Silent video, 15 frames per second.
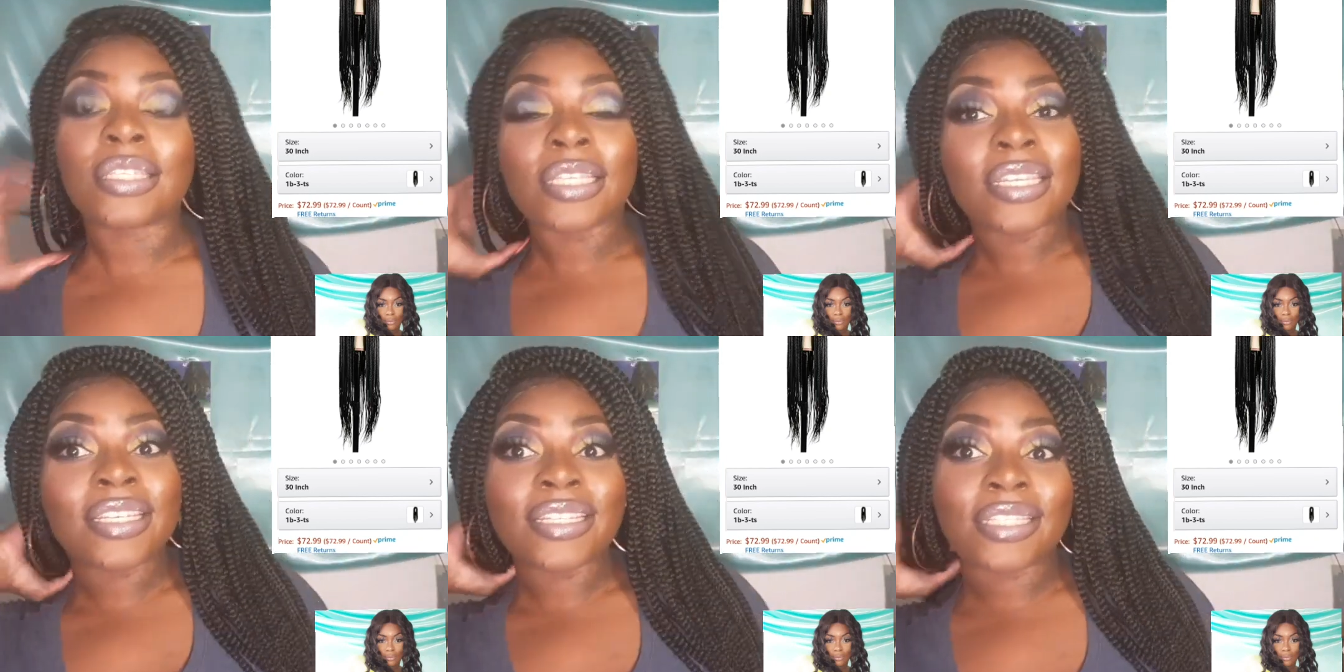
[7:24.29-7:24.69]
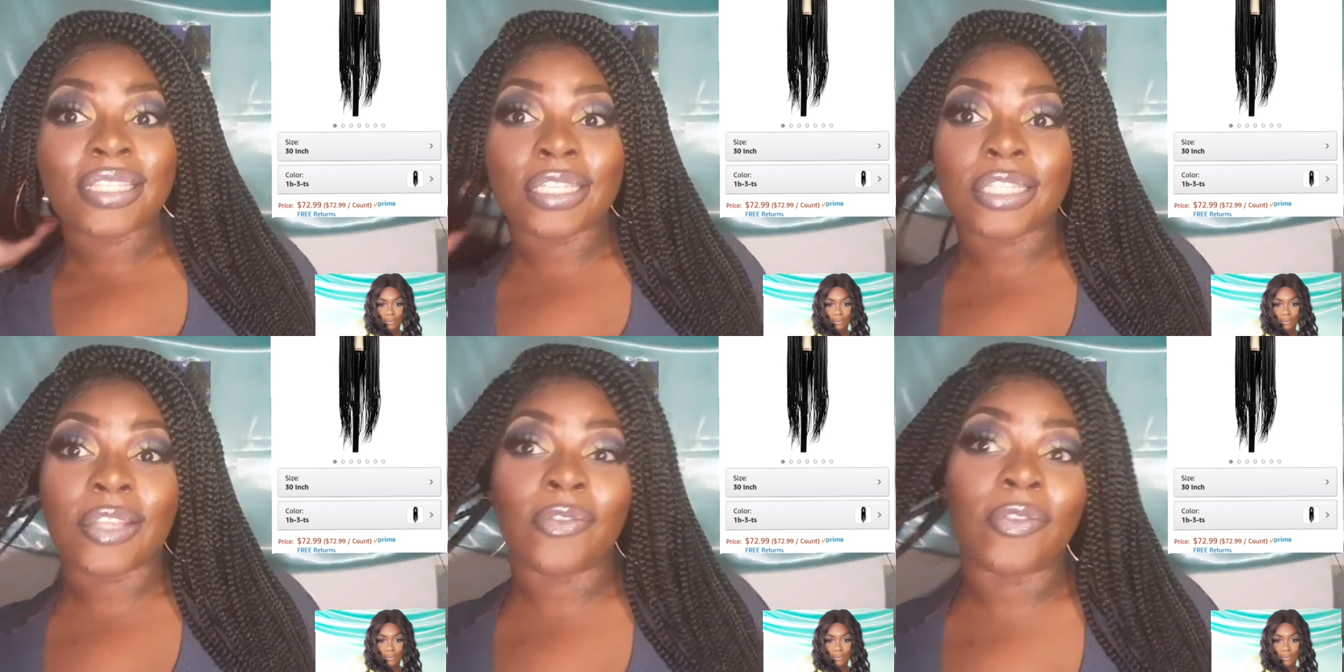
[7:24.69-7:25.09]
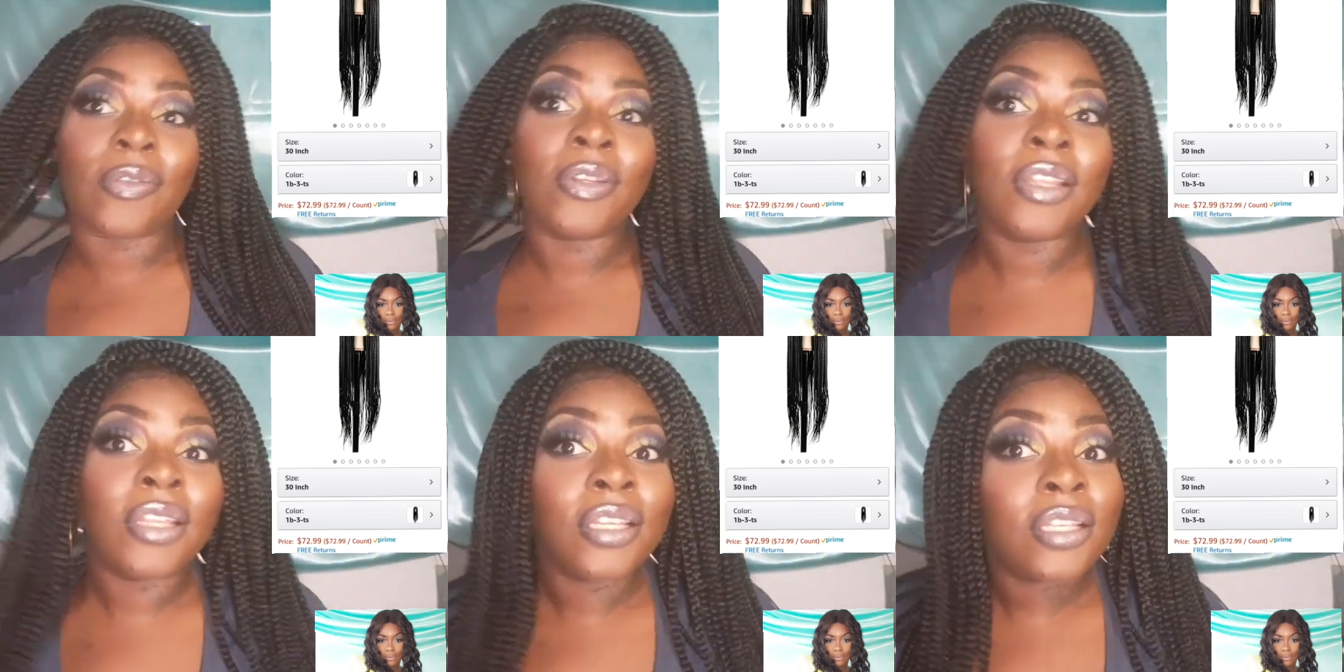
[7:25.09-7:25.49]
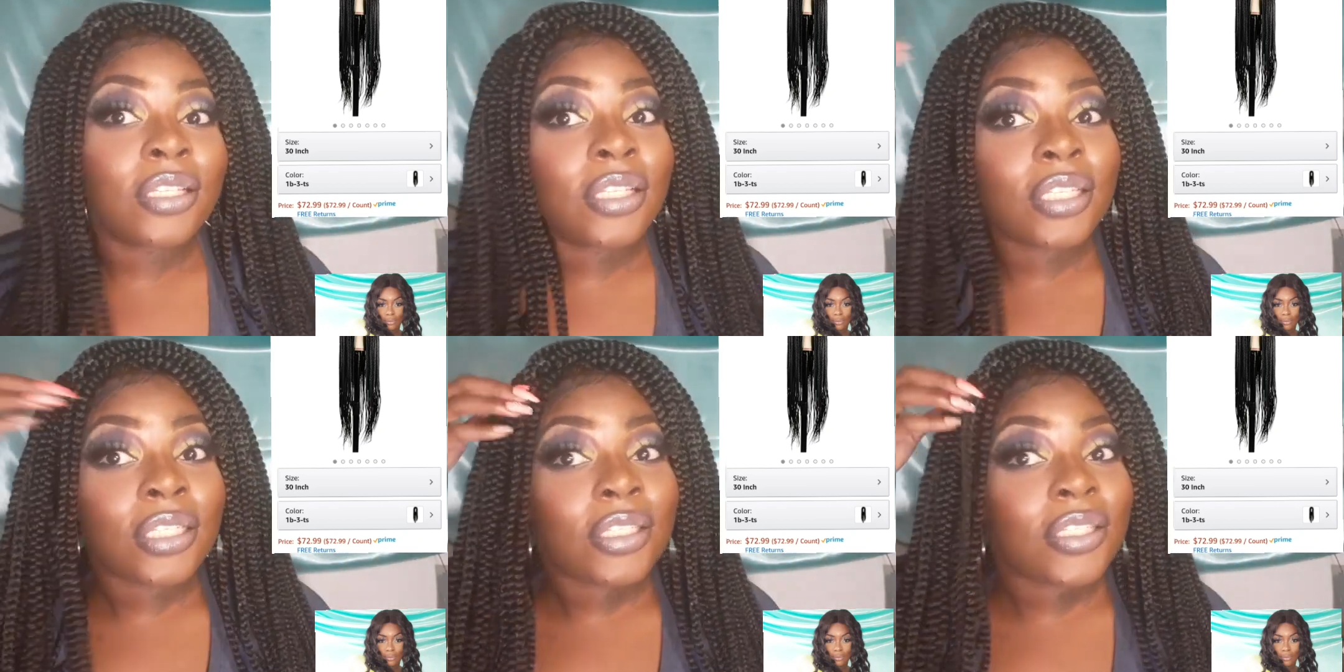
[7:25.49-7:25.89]
And this is a,
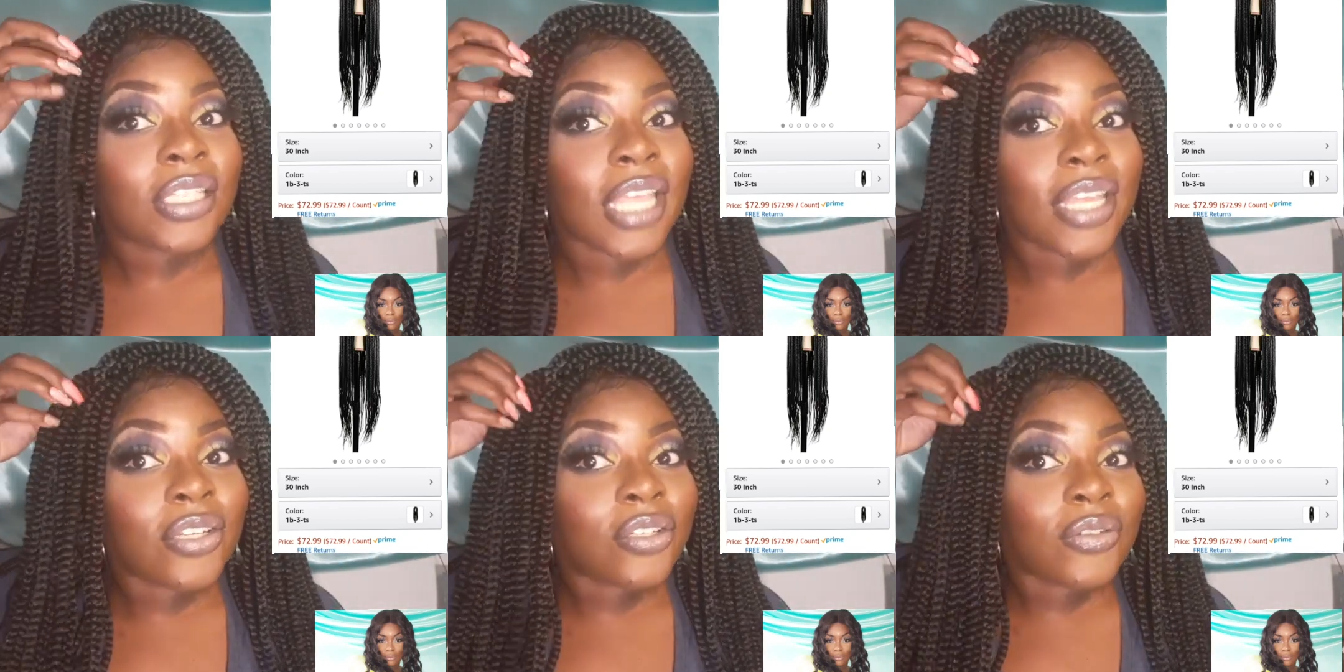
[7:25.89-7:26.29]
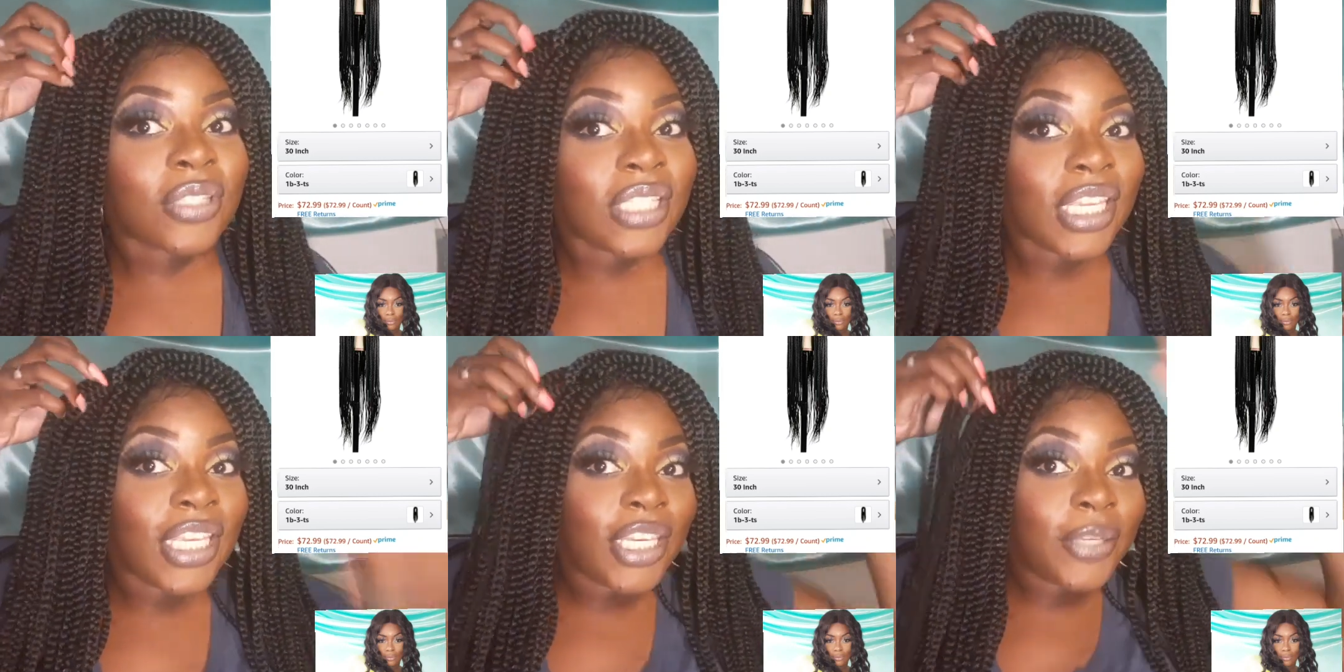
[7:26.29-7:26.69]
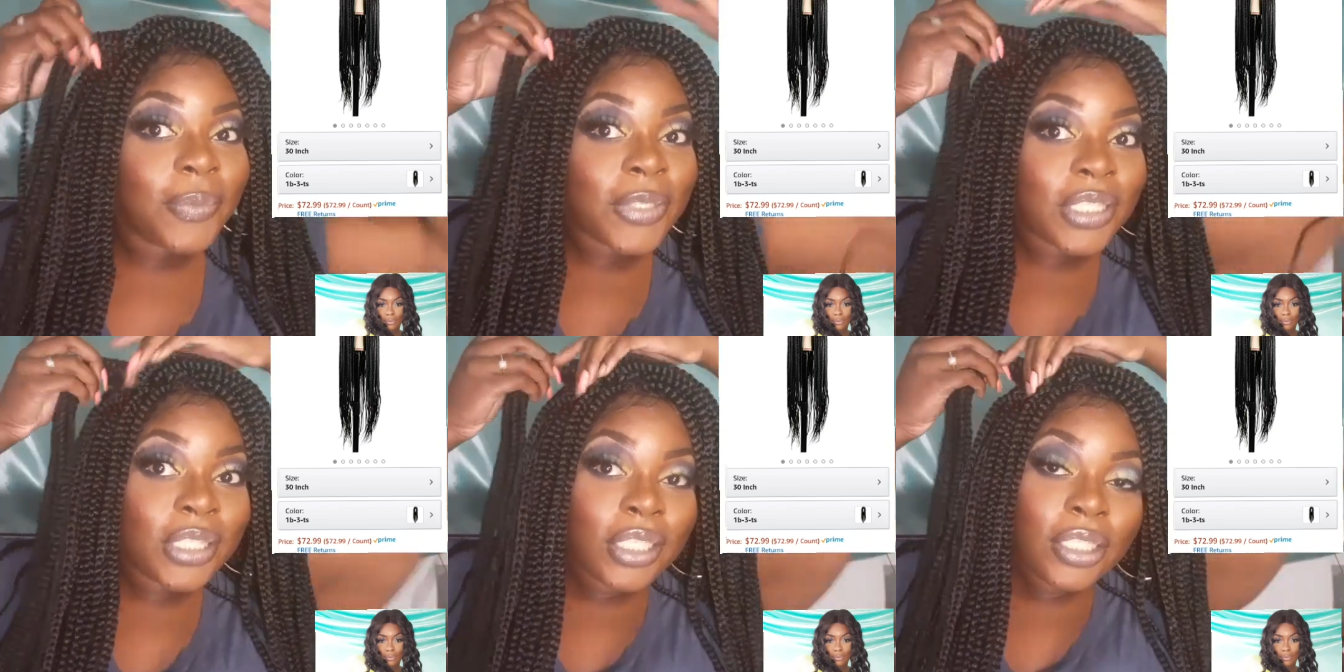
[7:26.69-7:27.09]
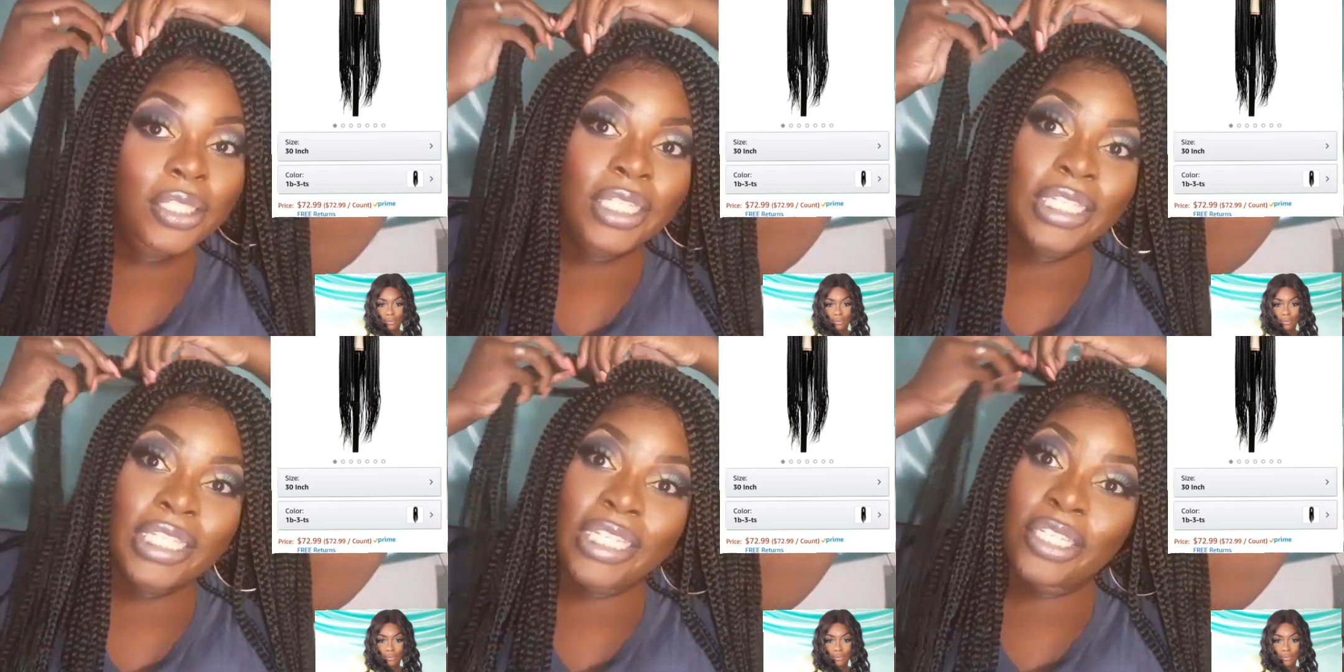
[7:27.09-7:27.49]
as you've seen, it was
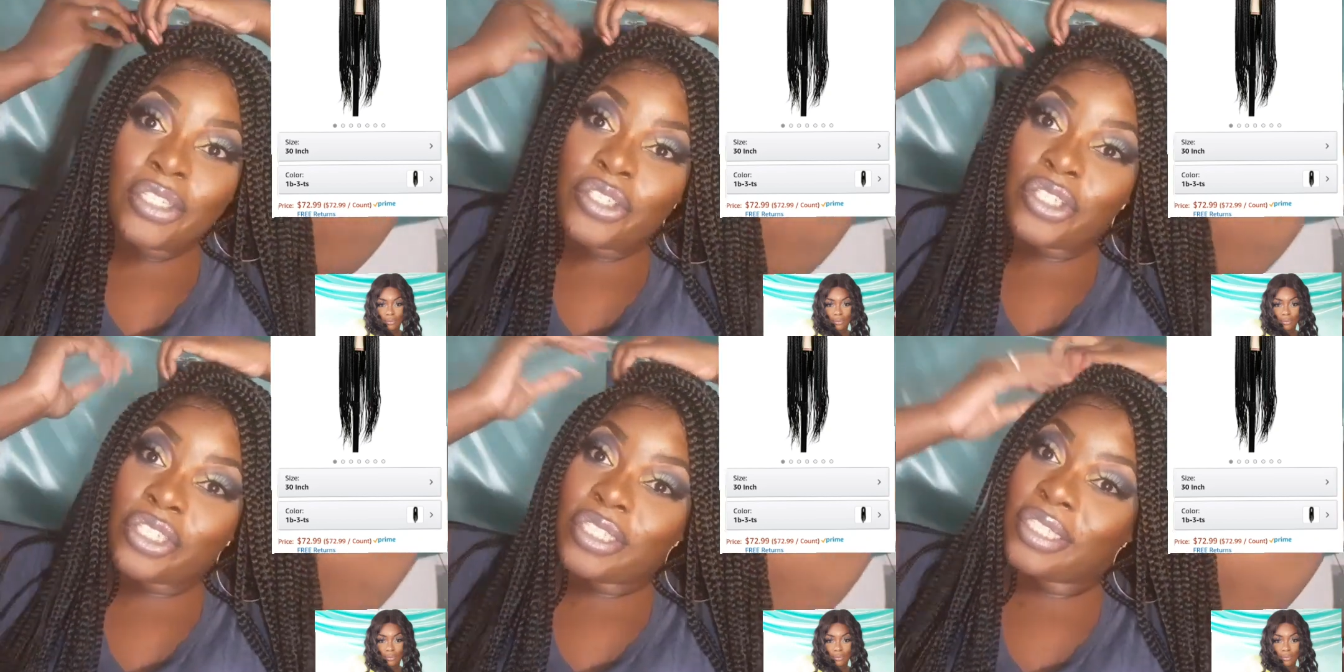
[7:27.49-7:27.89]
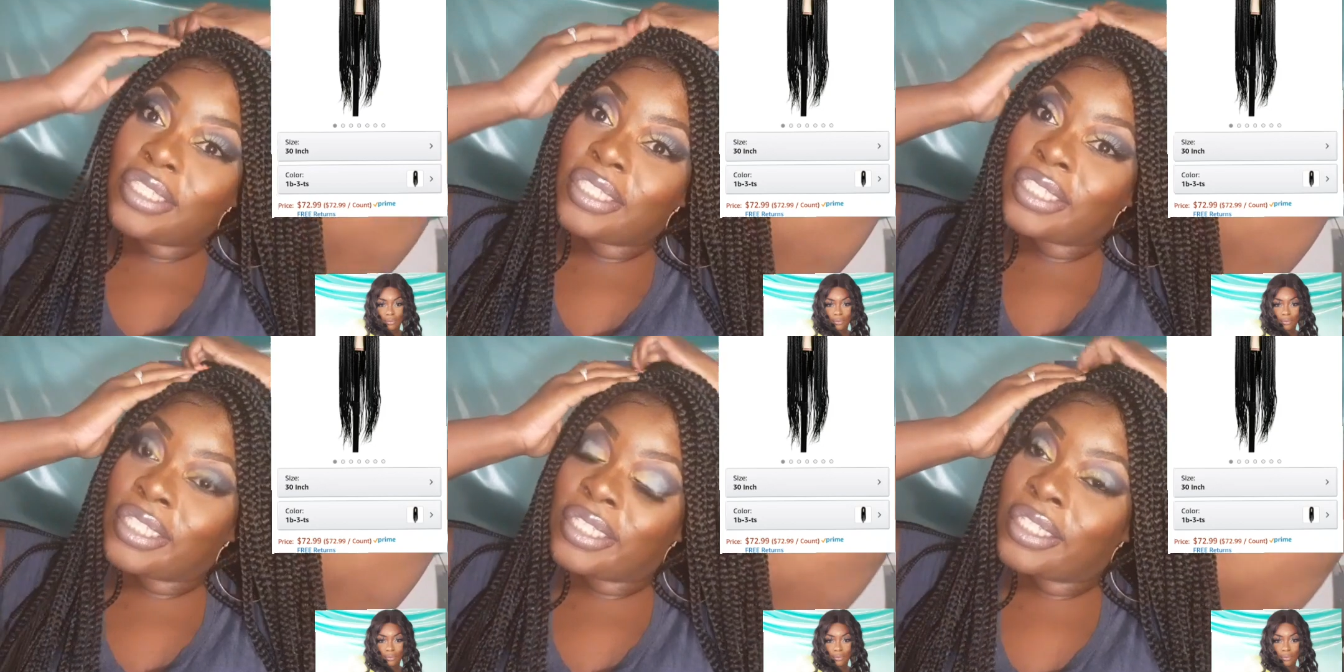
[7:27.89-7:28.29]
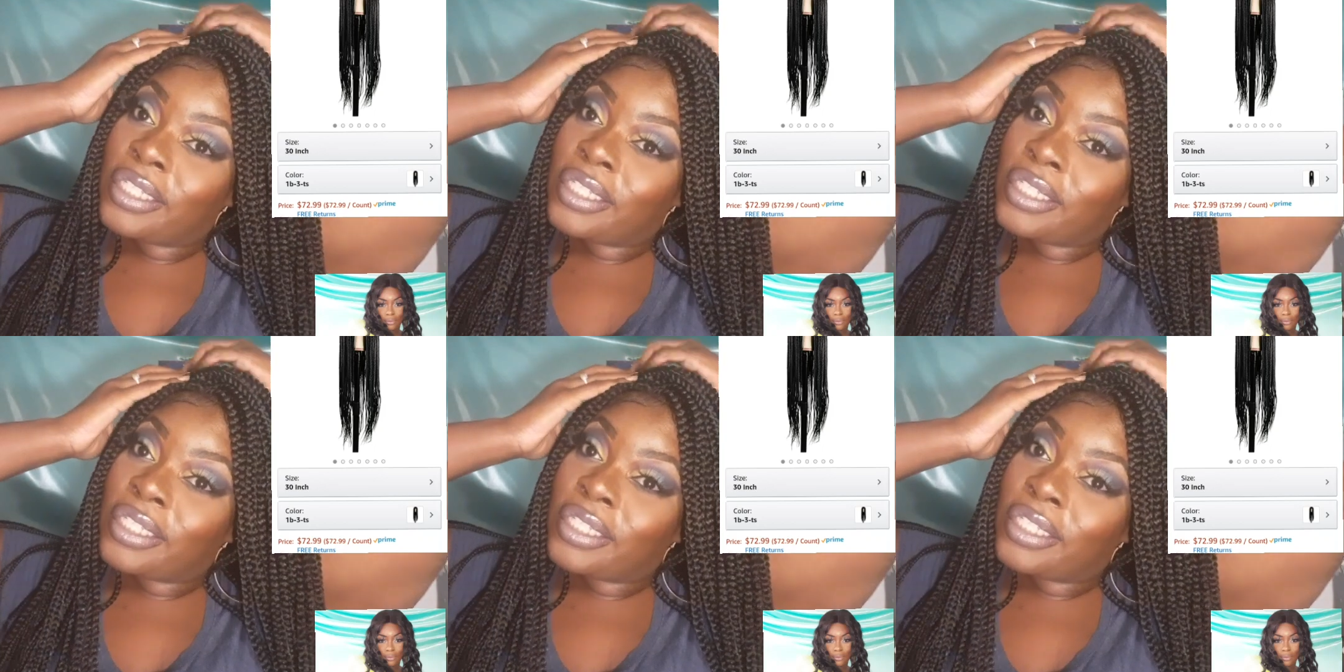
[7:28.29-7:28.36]
30 inches.